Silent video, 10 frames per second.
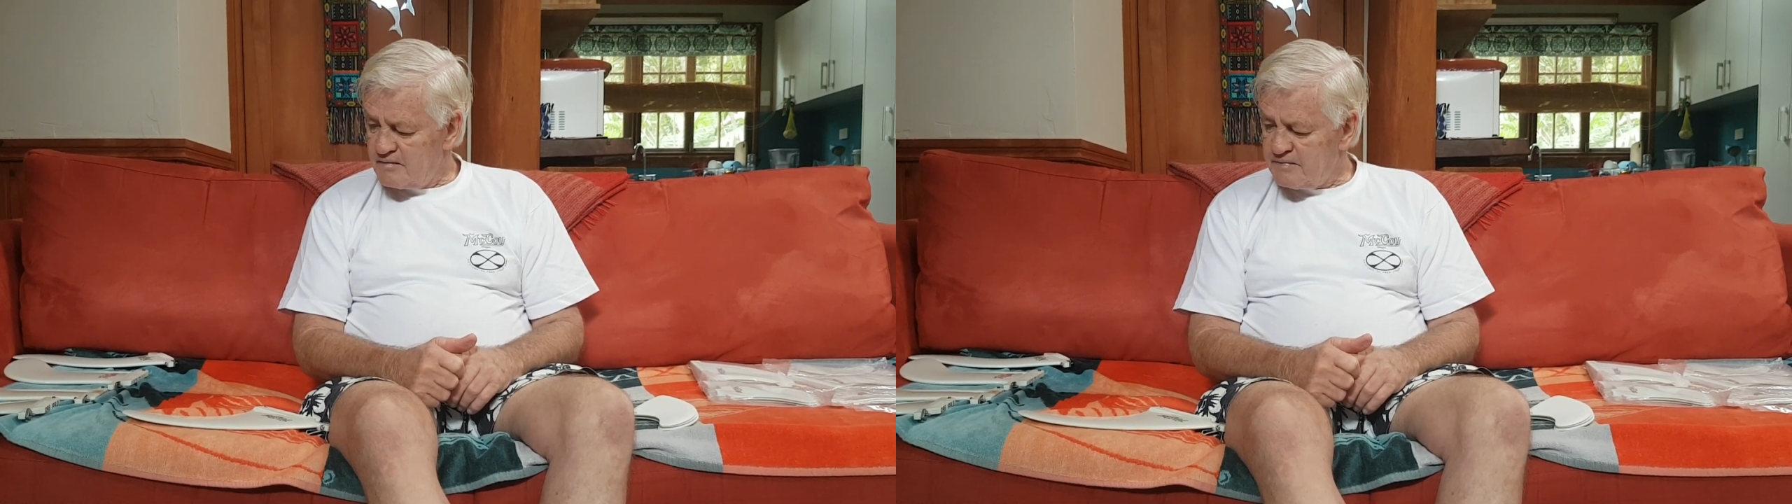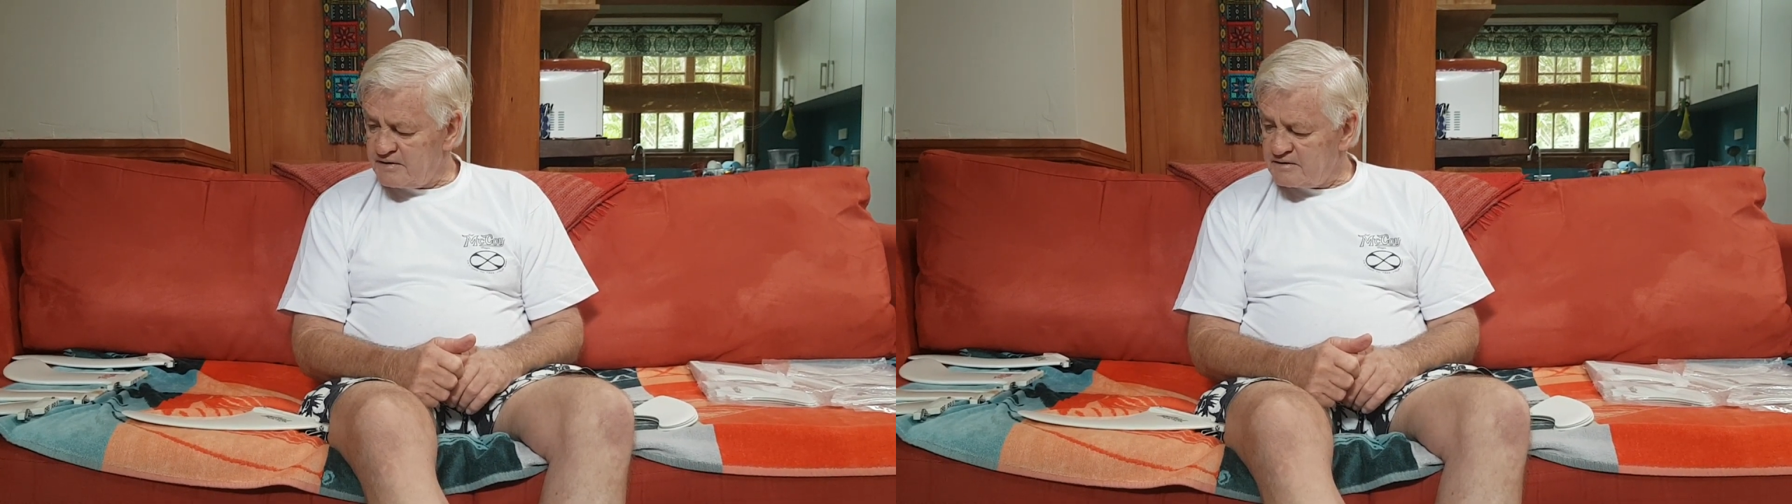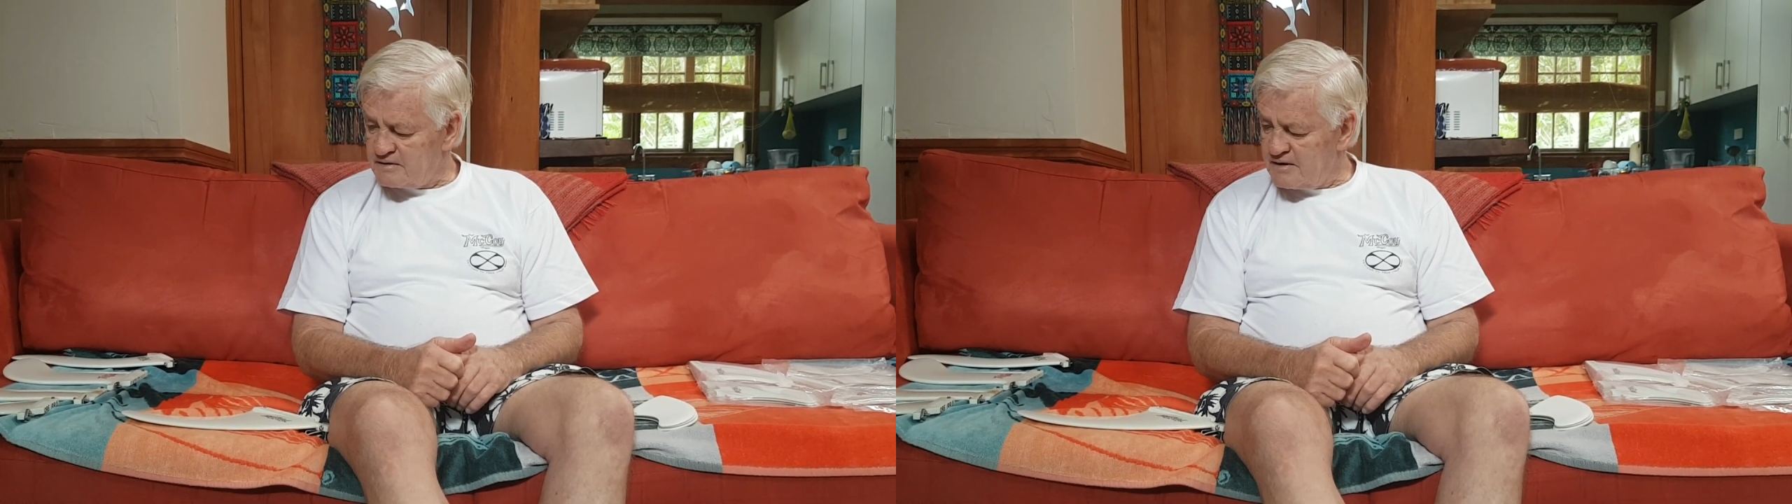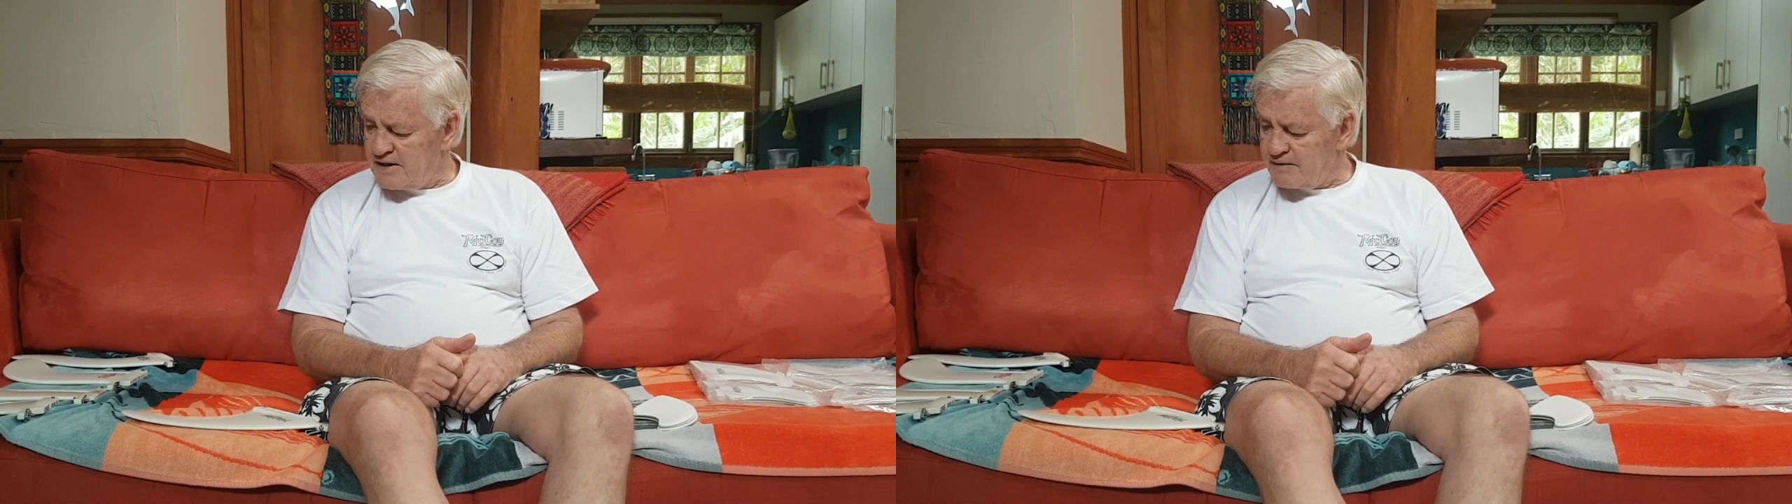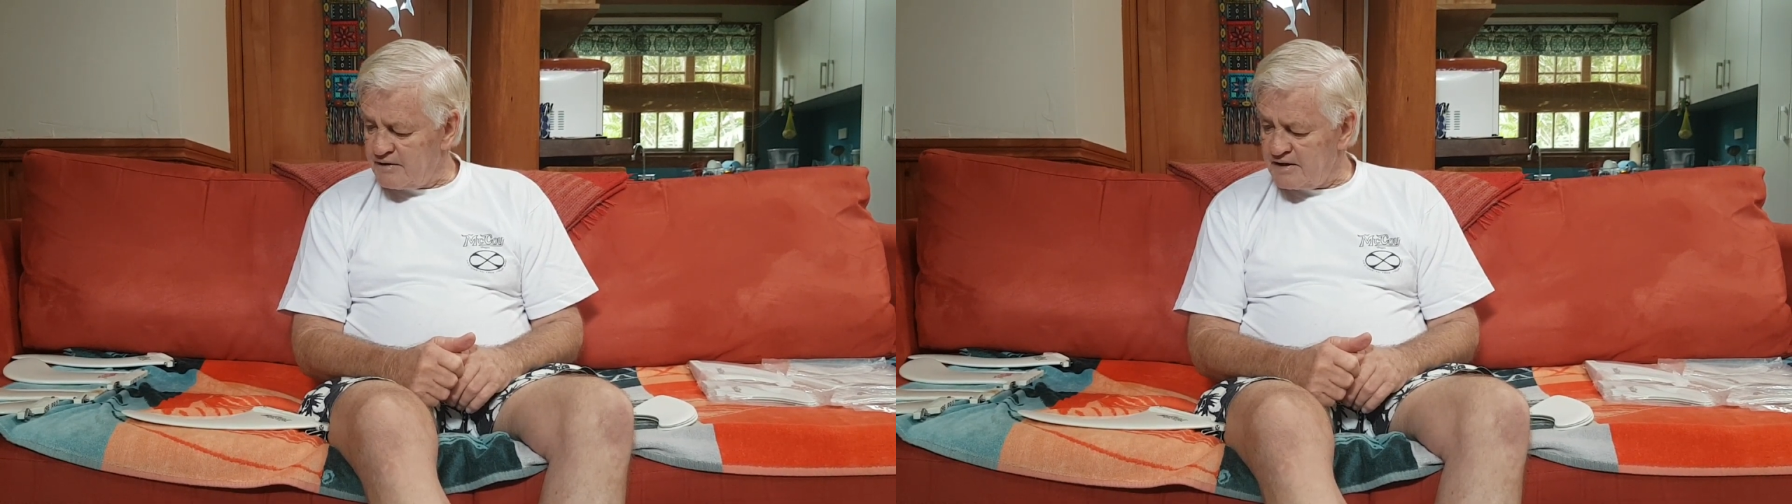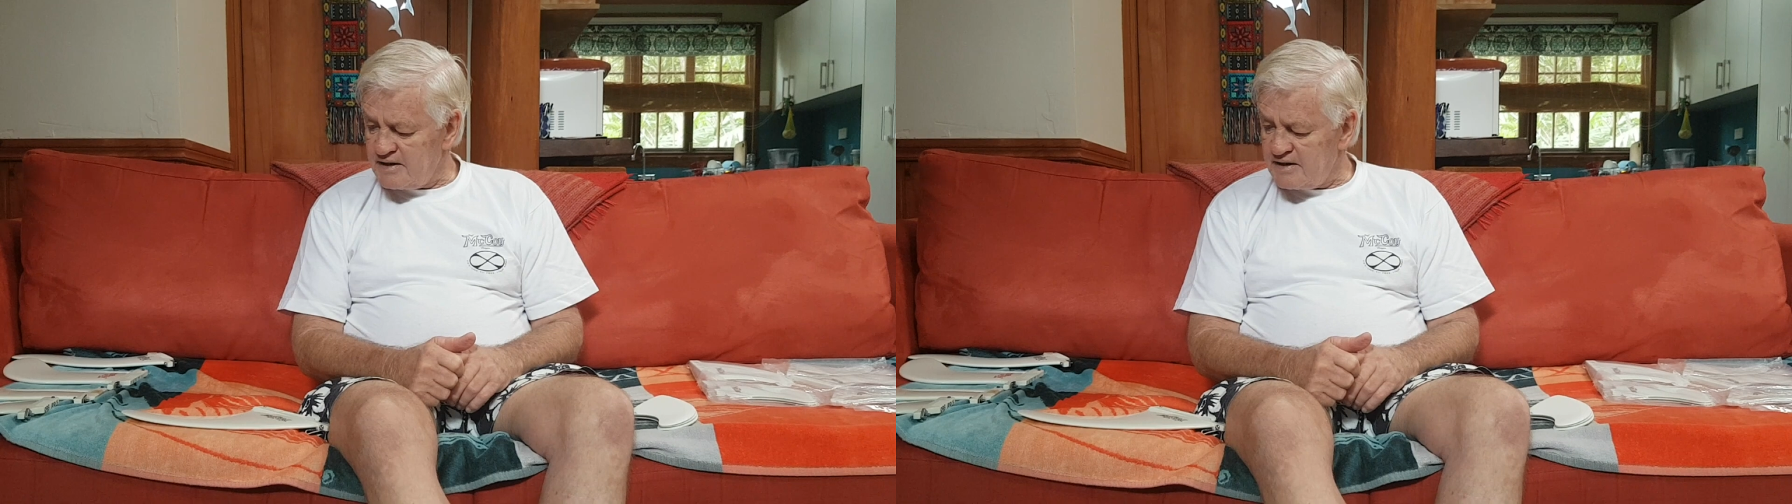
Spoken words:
But anyway,